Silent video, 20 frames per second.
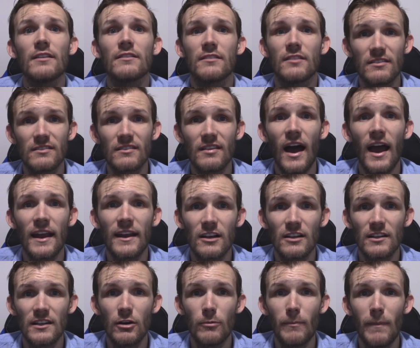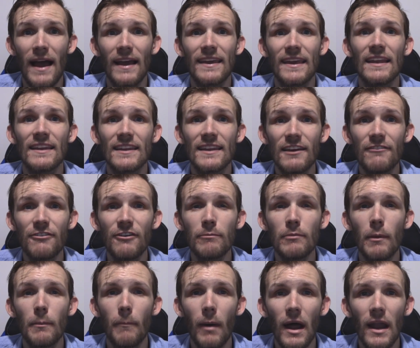to sign Khalil Mack and give him
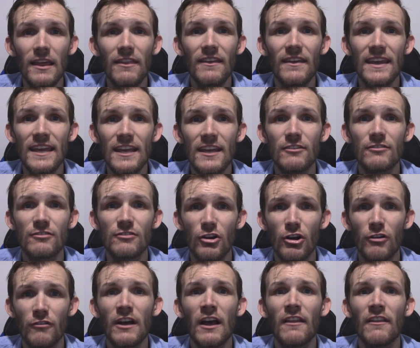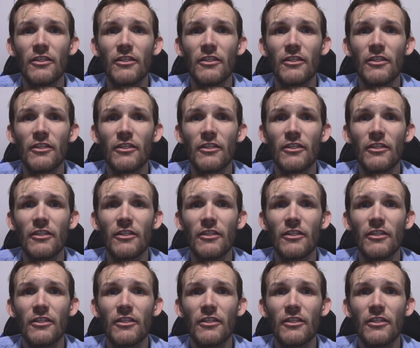the money that he deserved,